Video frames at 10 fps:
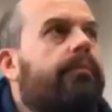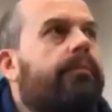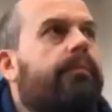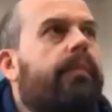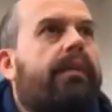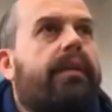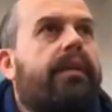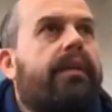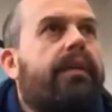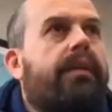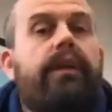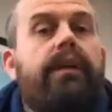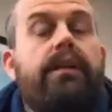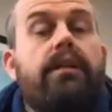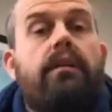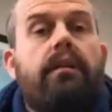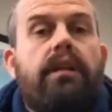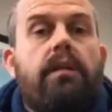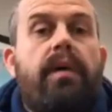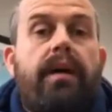I think a lot of it is going to
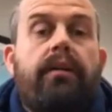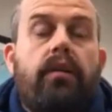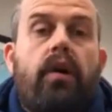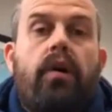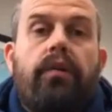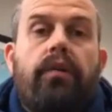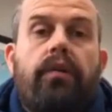depend on